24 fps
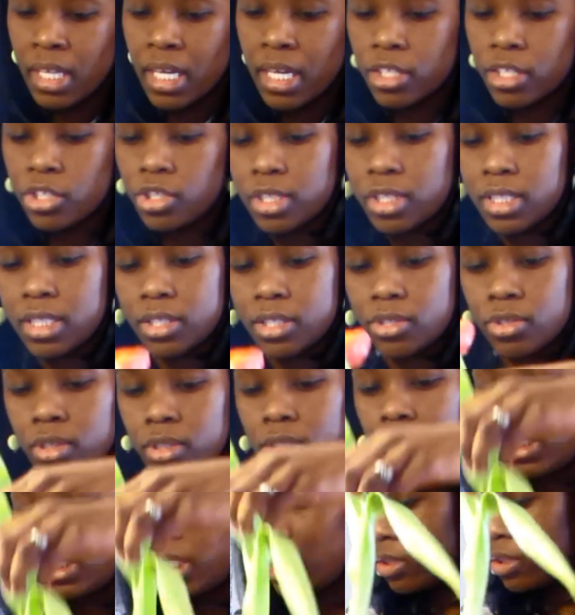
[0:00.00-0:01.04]
Actually, these are a
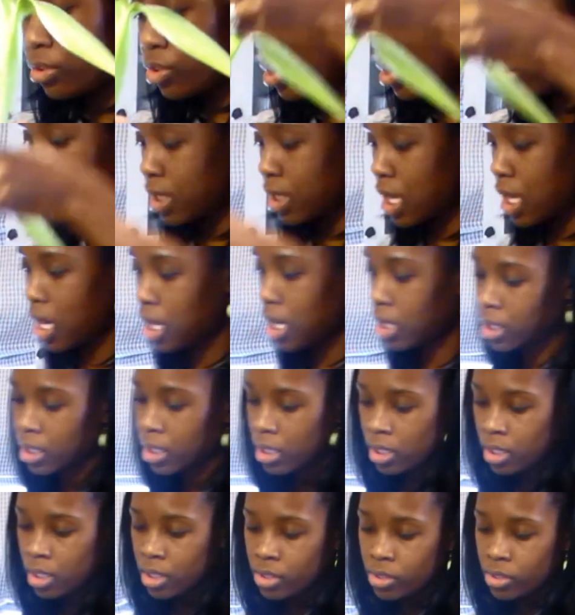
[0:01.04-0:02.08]
little too long,
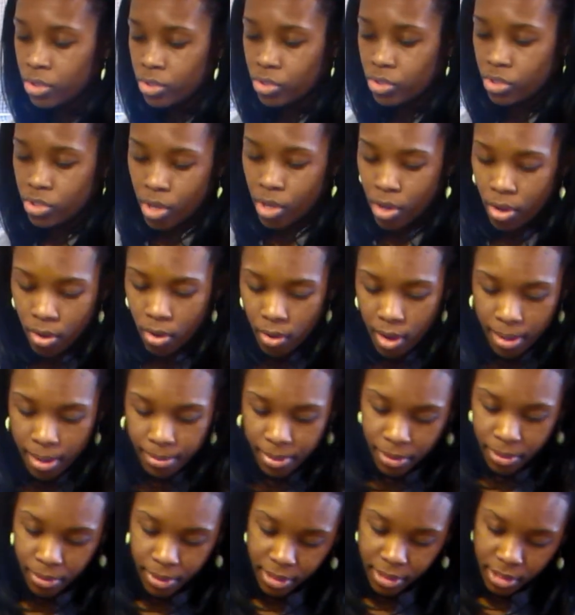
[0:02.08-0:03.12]
so I'm
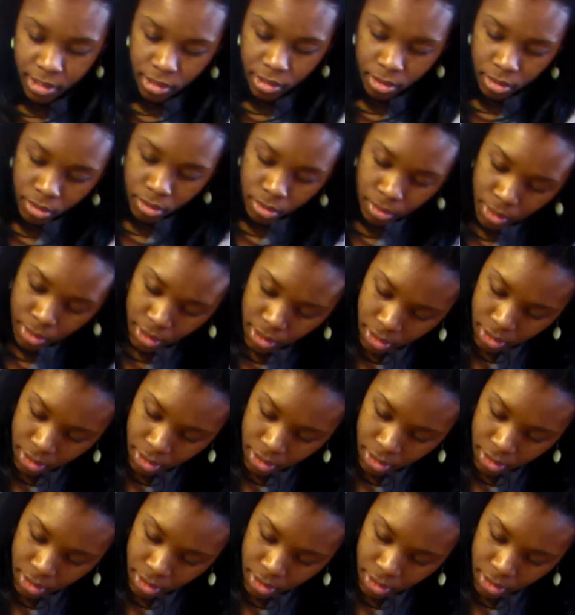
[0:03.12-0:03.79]
going to